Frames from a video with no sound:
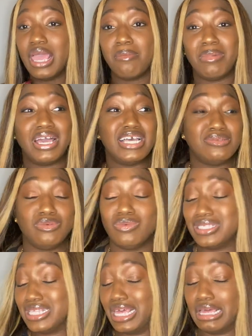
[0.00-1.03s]
My husband
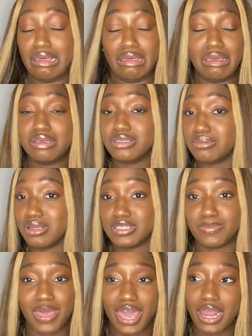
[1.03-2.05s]
was like, smells
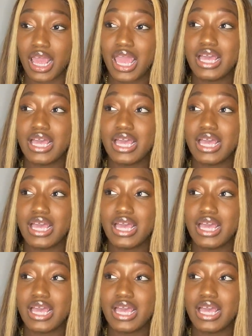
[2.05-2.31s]
bad.